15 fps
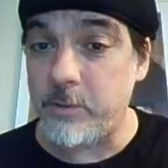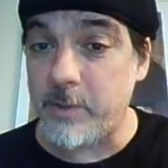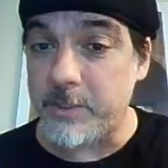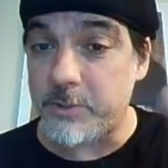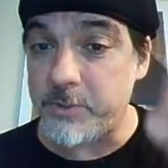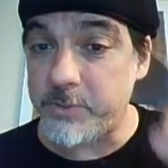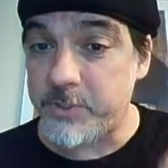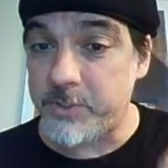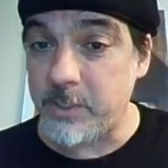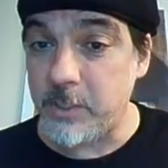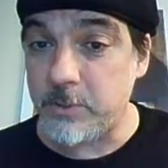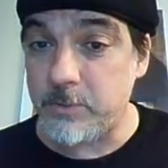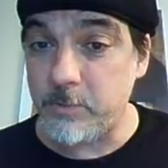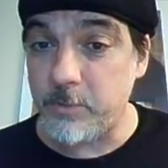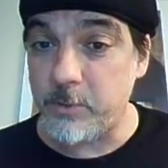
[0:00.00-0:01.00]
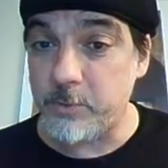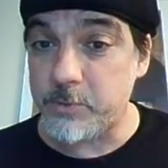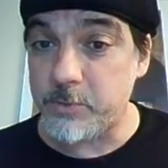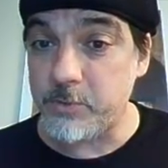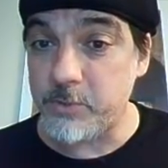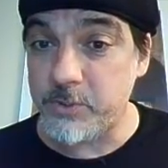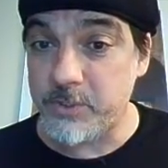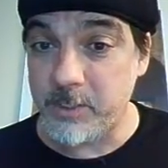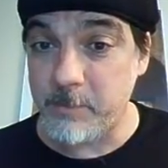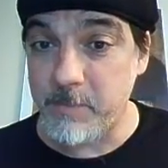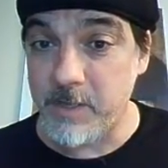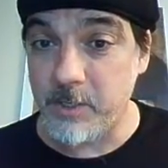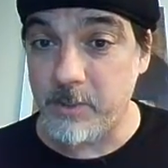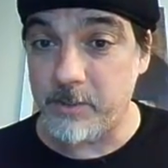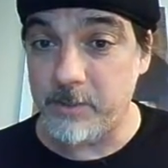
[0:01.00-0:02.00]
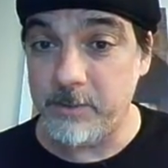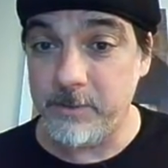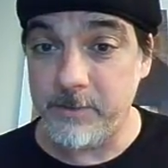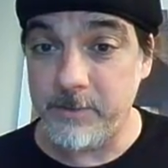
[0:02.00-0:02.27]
you're actually singing two notes when you sing mio,